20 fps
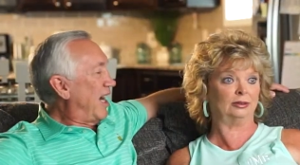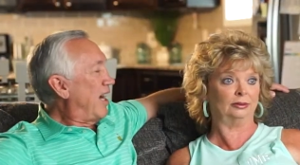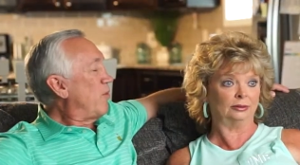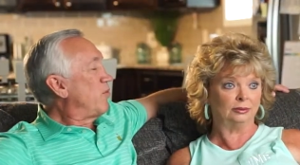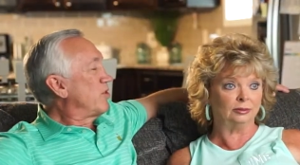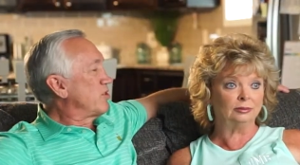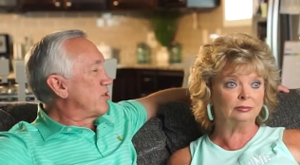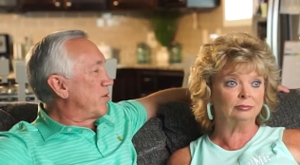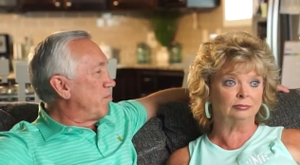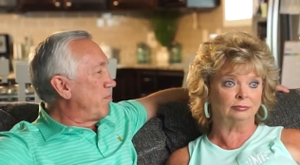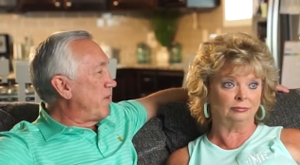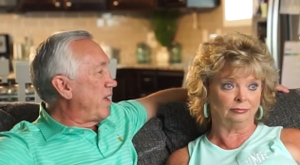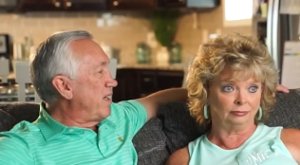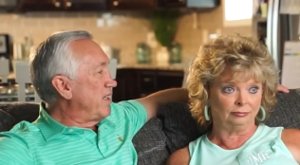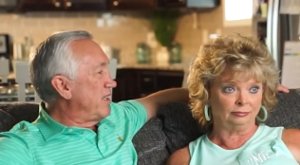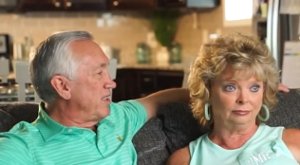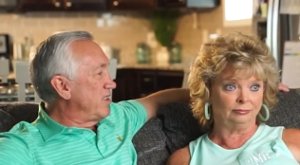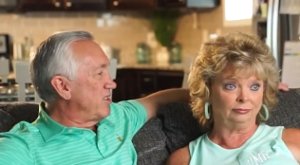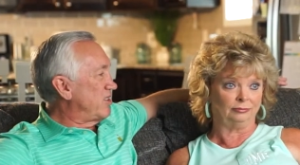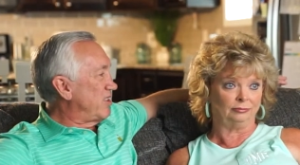Speaker 1: I was
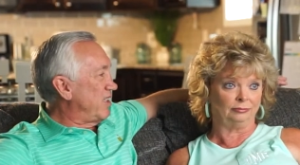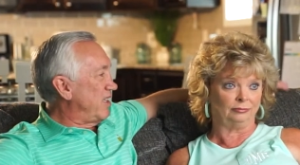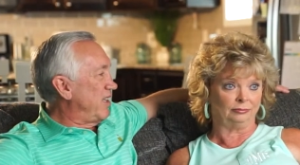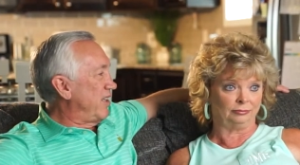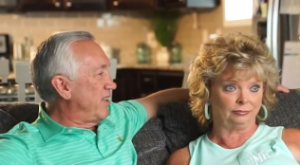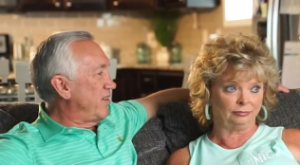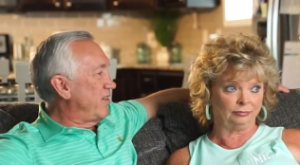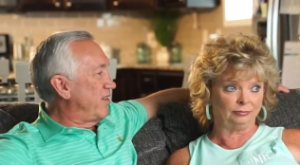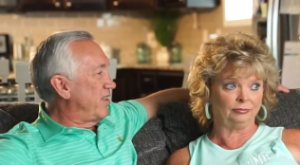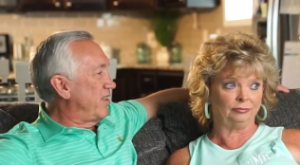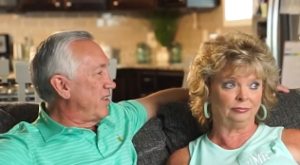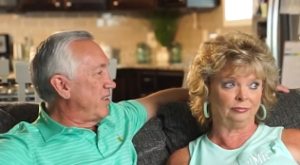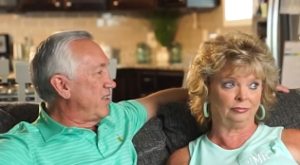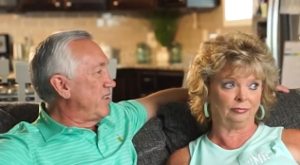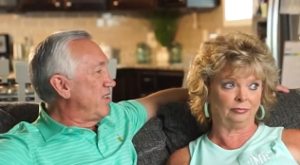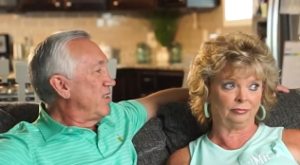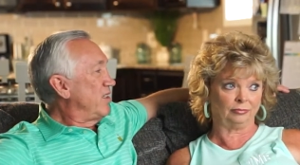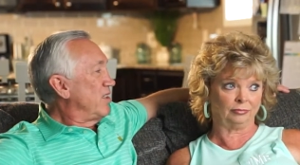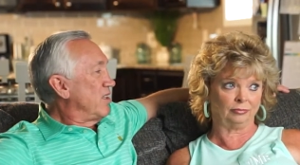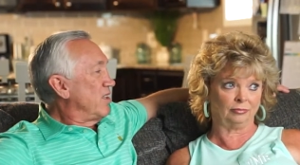amazed at
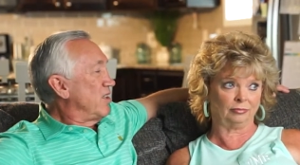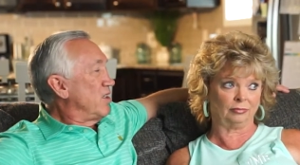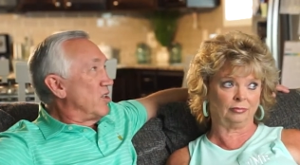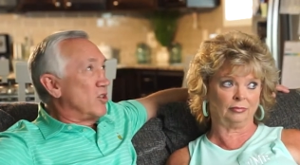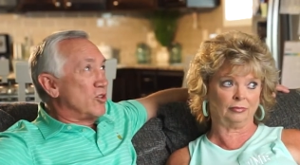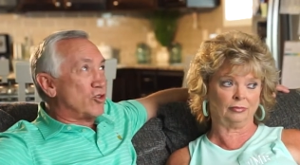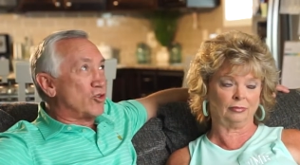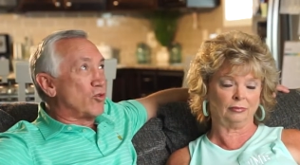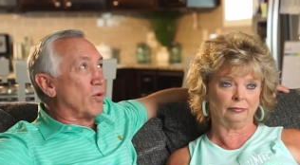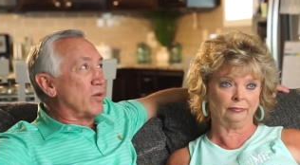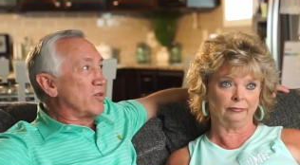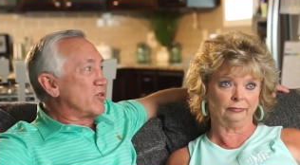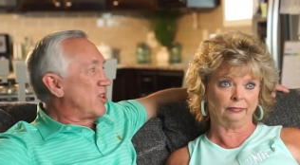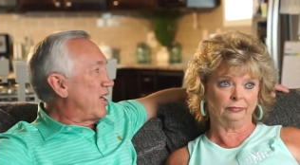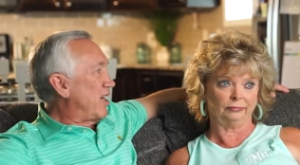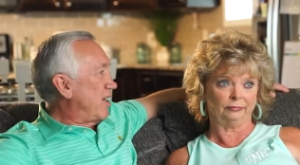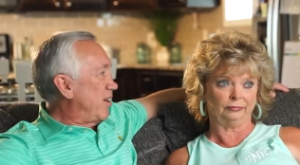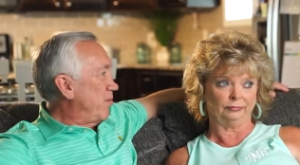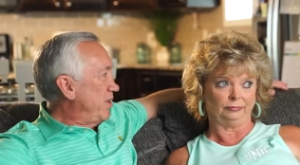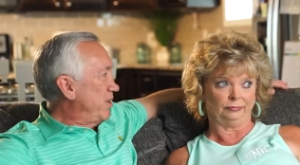the short
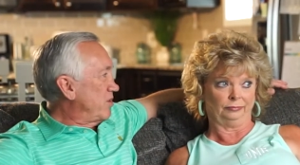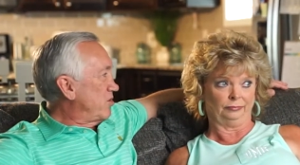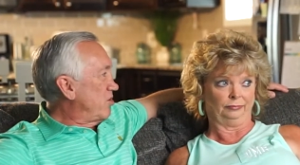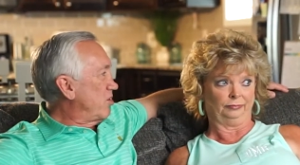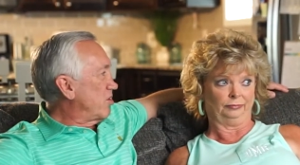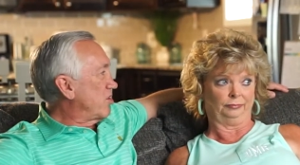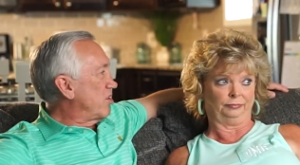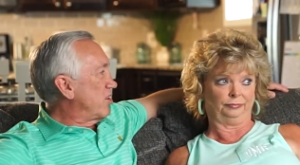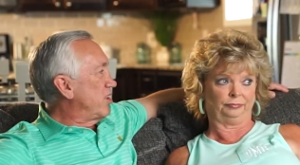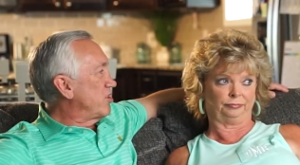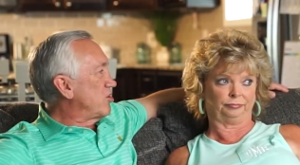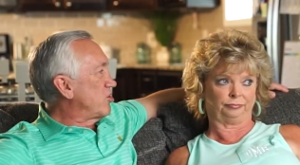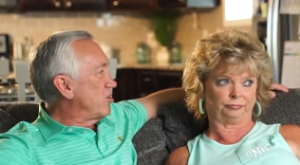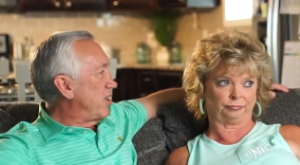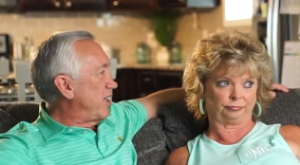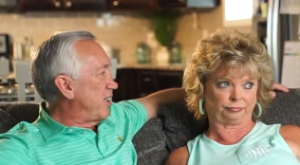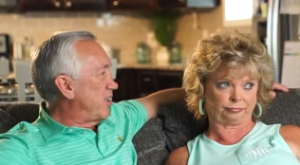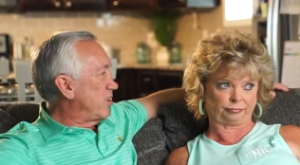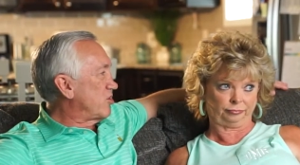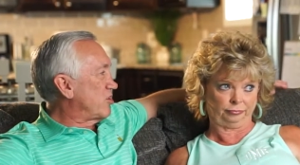time it took to get your
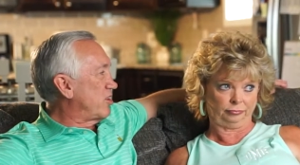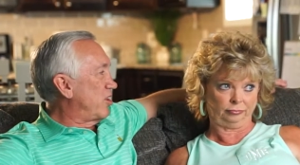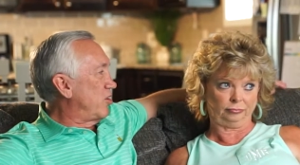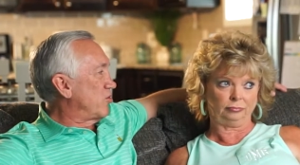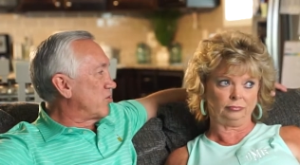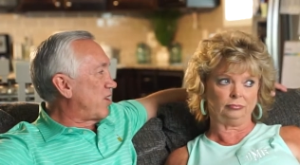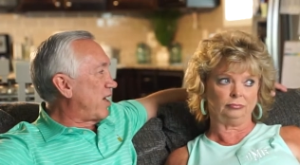house sold.